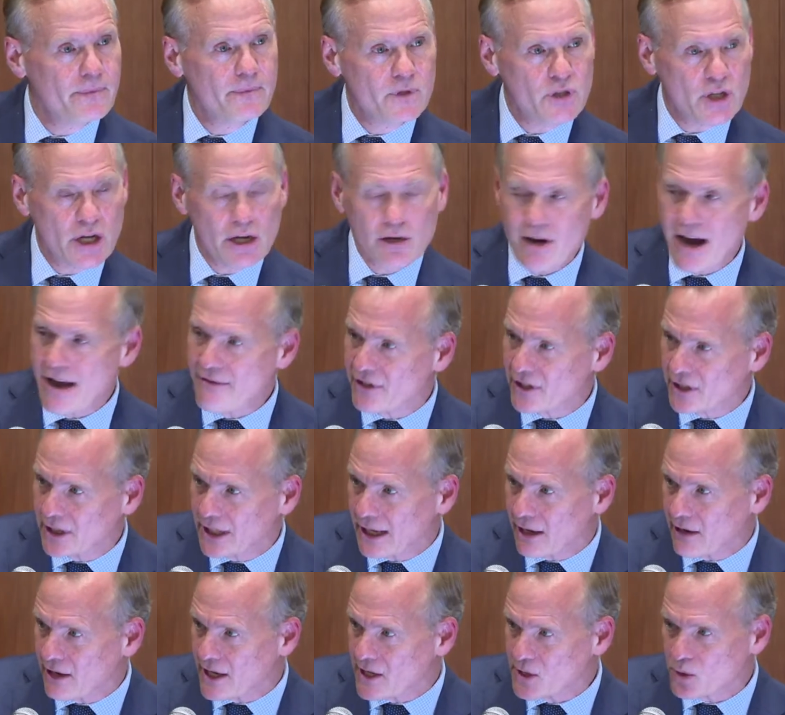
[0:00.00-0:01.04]
geographical
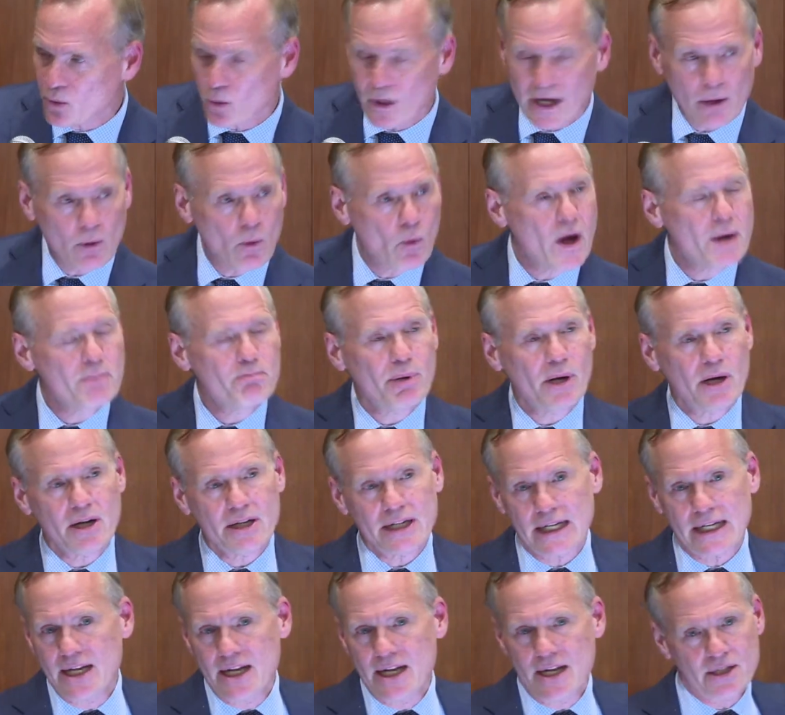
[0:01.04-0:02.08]
areas where one
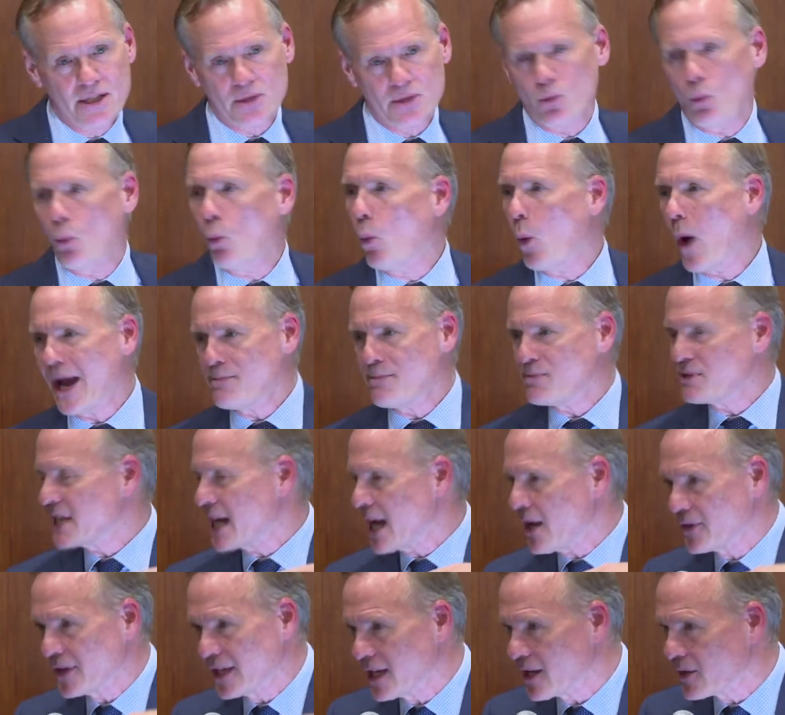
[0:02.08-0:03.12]
party just wipes
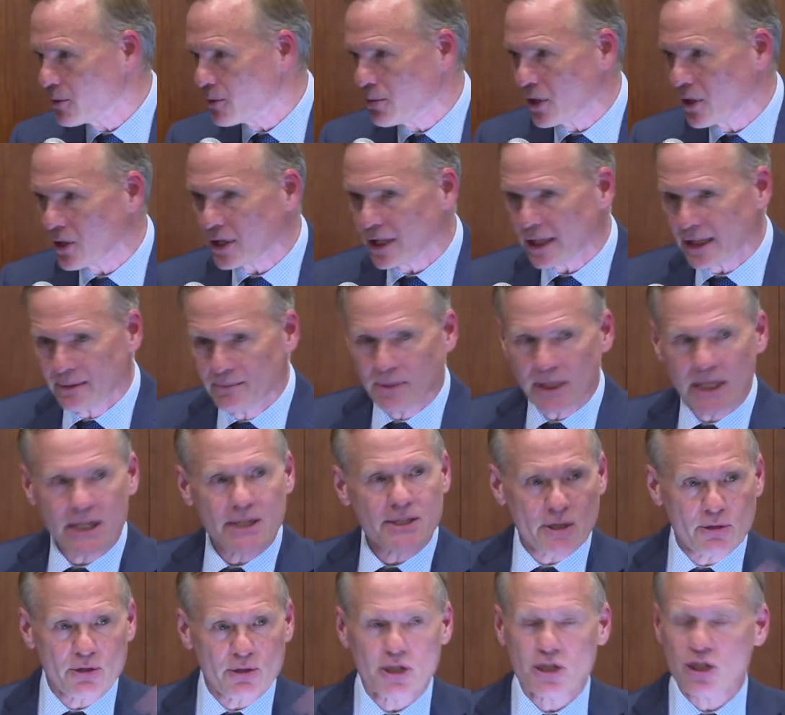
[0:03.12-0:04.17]
out the other party because
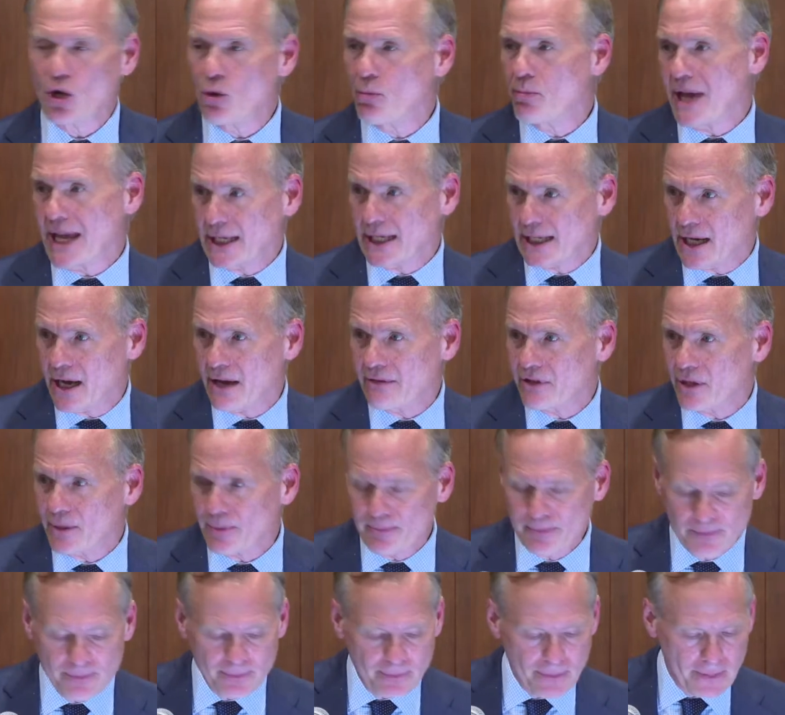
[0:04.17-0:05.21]
there's so many of them.
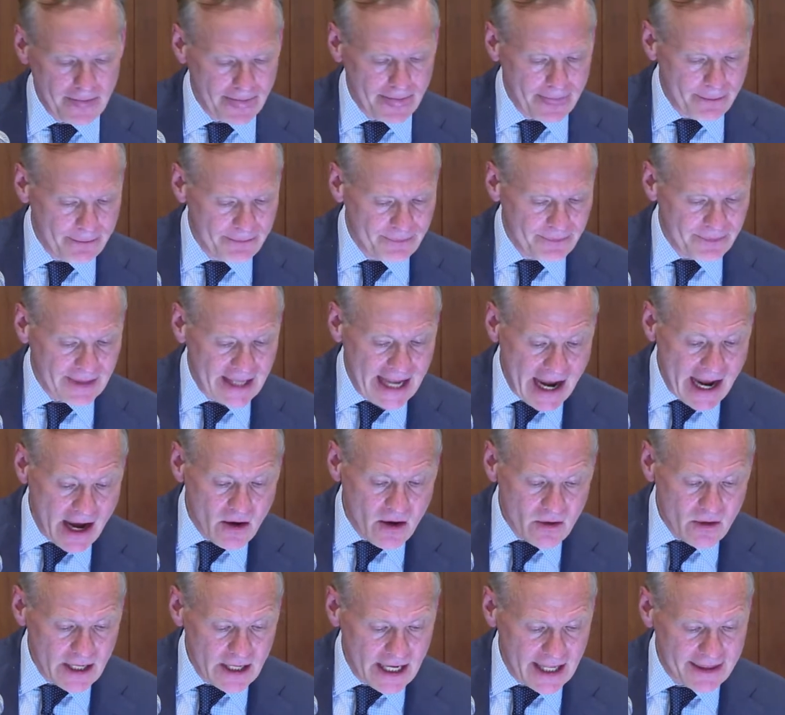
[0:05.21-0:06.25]

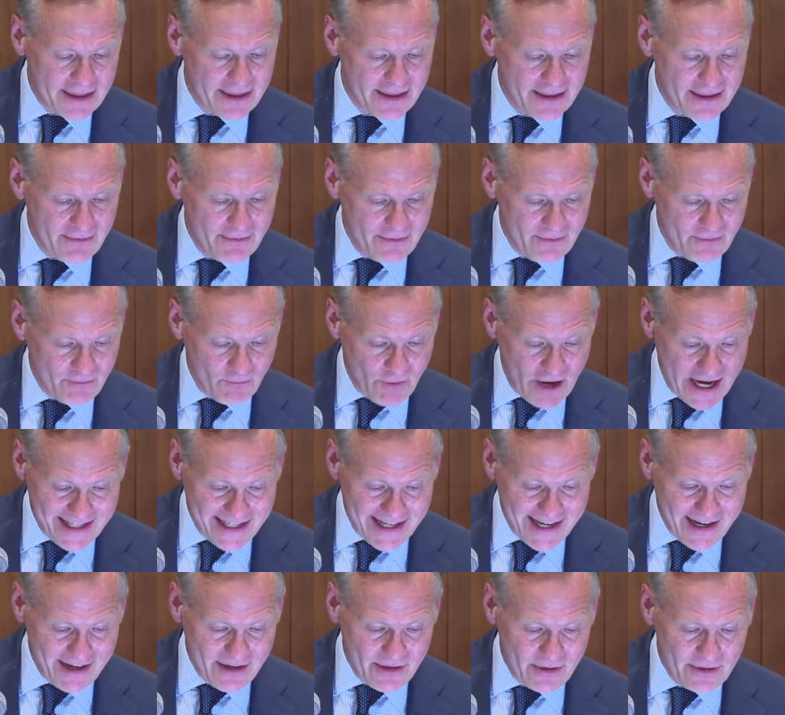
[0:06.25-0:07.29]
Now, right
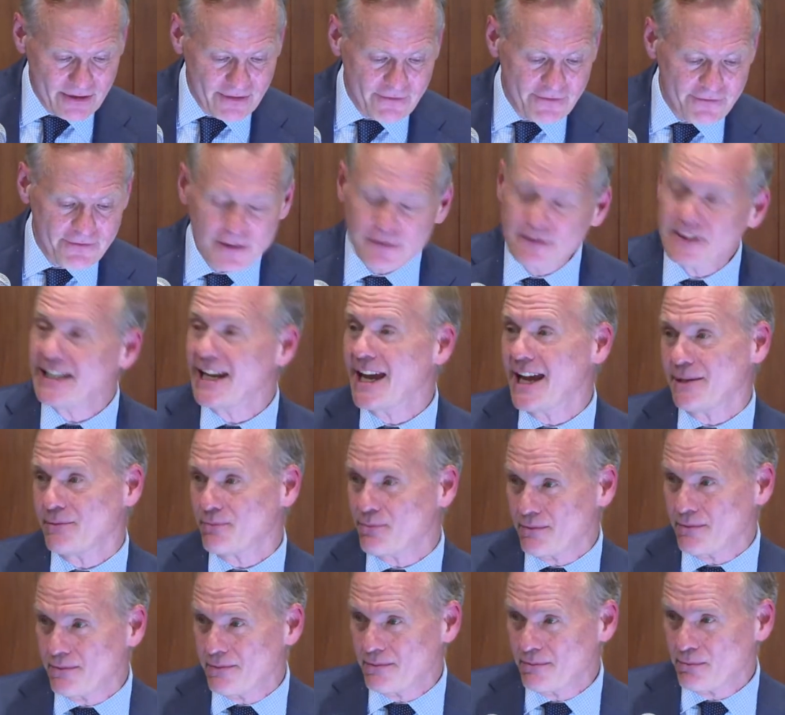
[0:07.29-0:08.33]
now, 58%
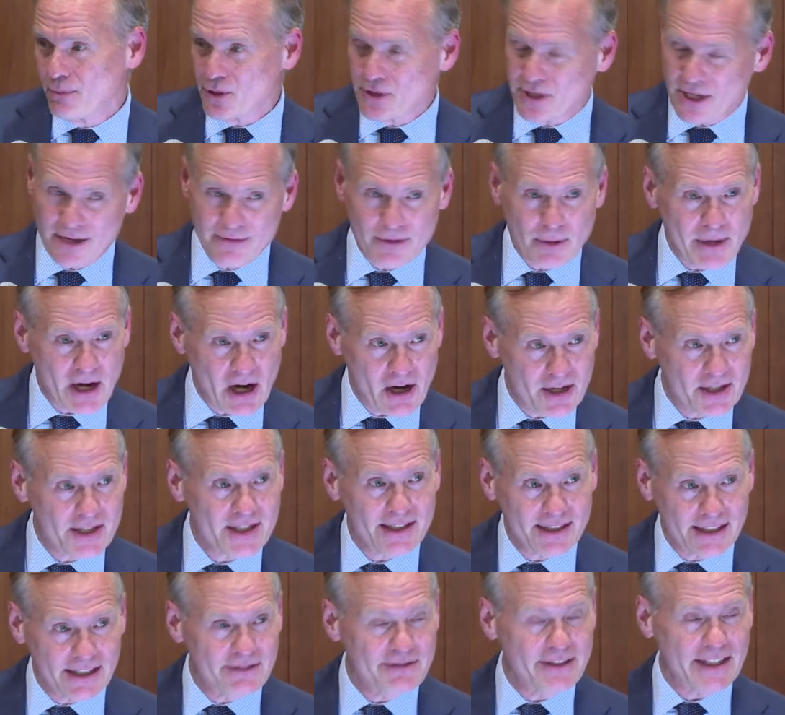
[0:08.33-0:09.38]
of Americans
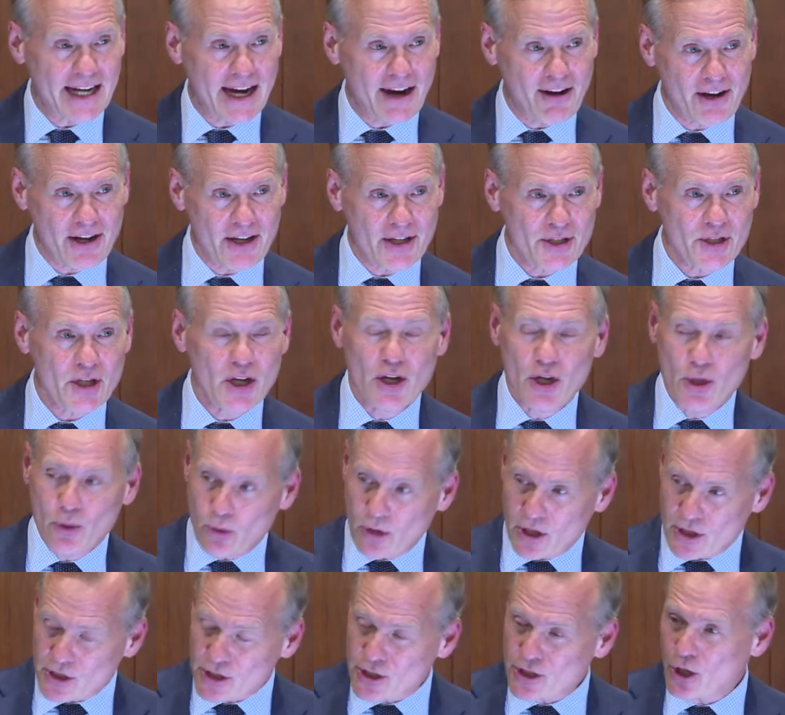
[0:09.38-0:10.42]
live in areas
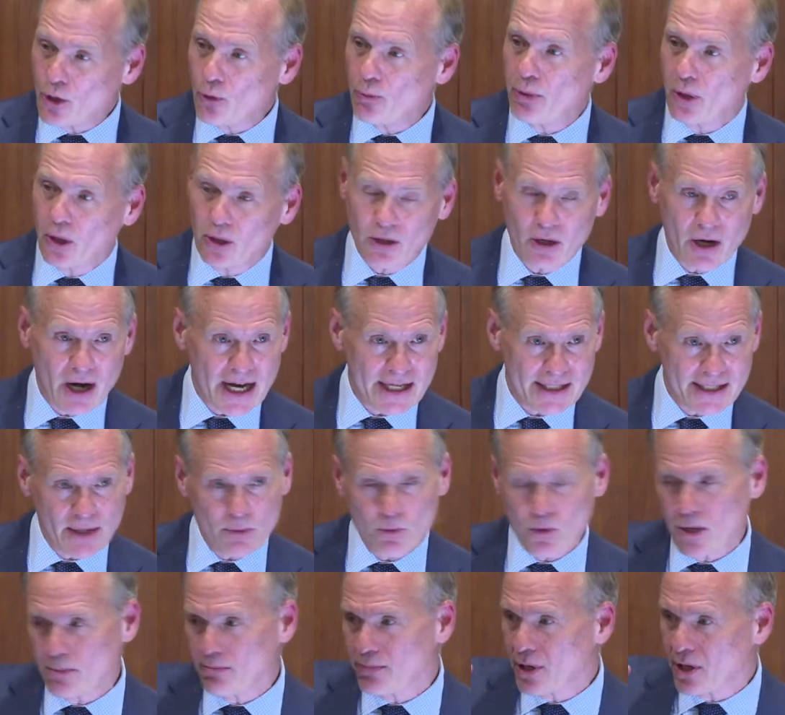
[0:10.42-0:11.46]
where it's so polarized that
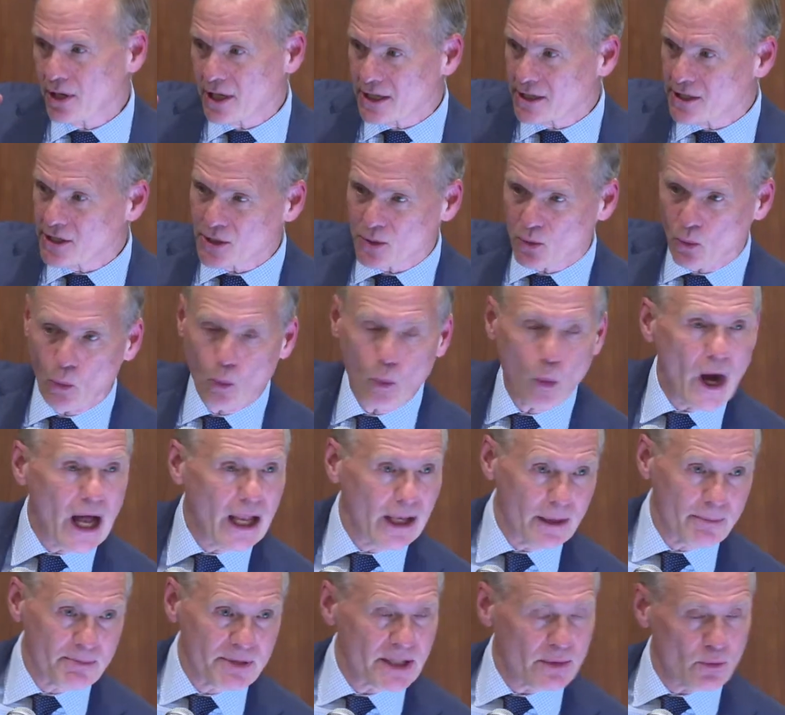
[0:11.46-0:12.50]
one party just
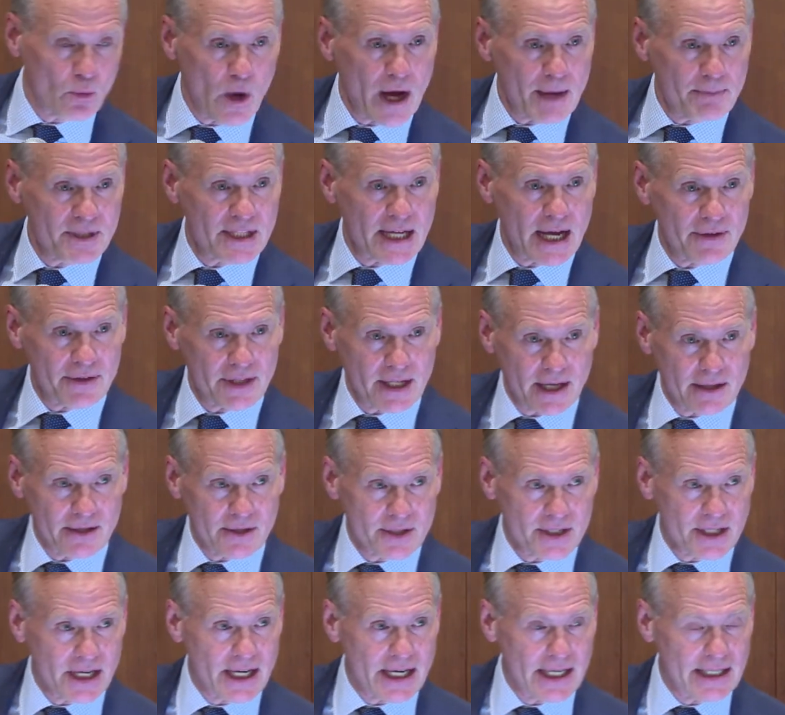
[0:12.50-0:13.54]
wallops and wipes out the other
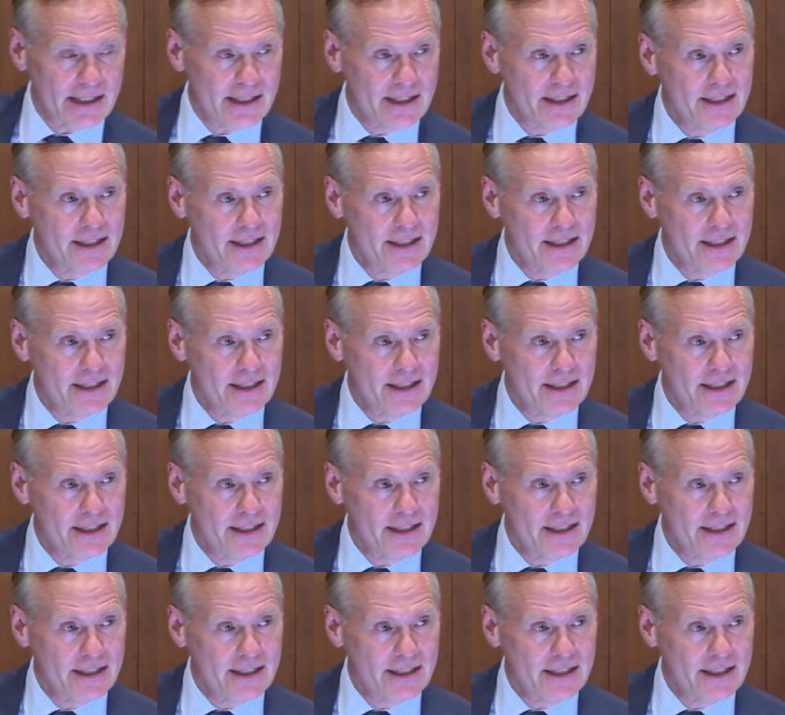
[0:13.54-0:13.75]
side.